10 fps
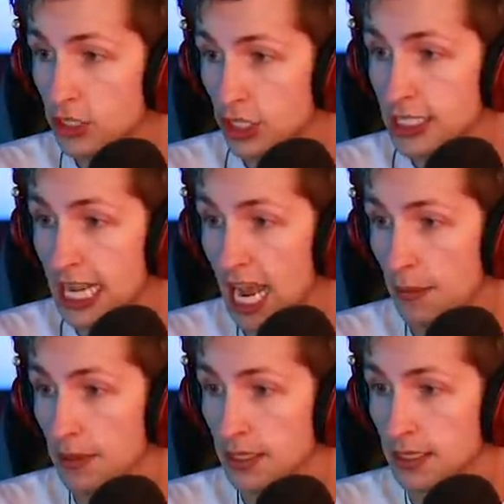just
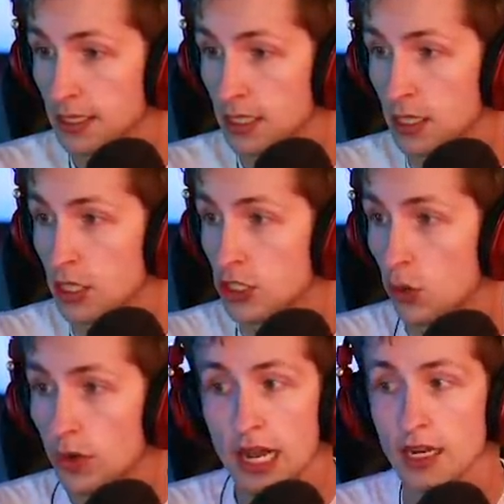happened? So
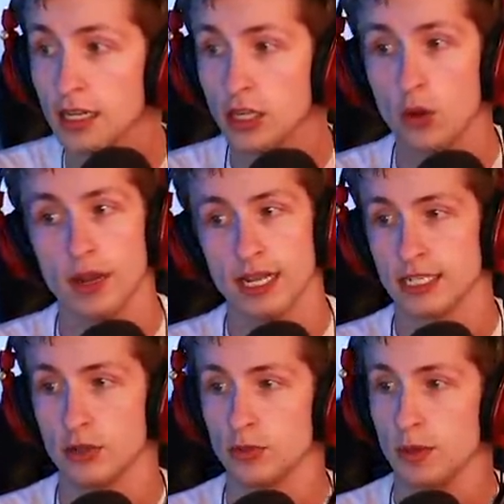we're not going to go
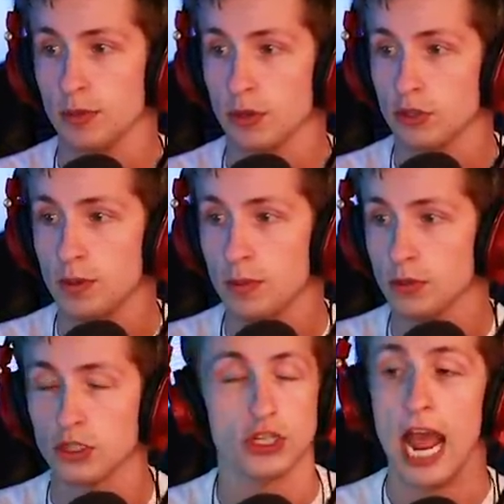against those people. Those
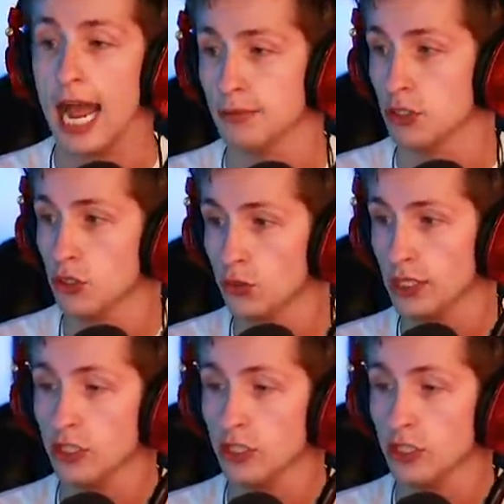people just absolutely